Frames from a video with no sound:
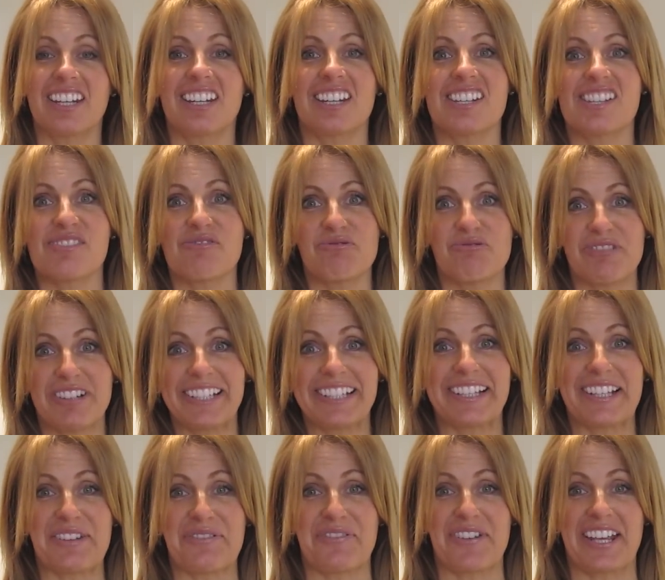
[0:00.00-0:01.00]
It is
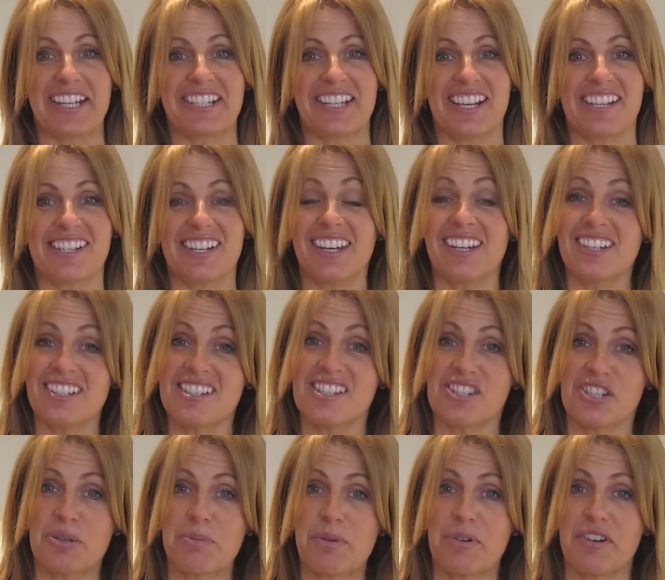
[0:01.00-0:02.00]
really fantastic and it's
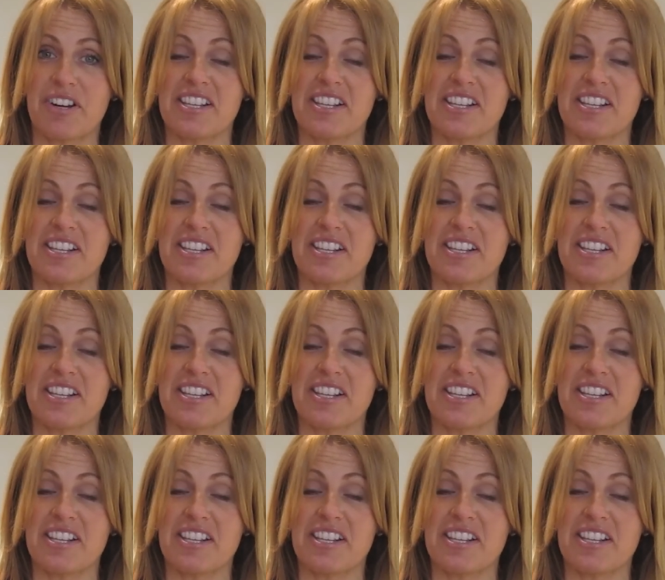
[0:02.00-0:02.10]
super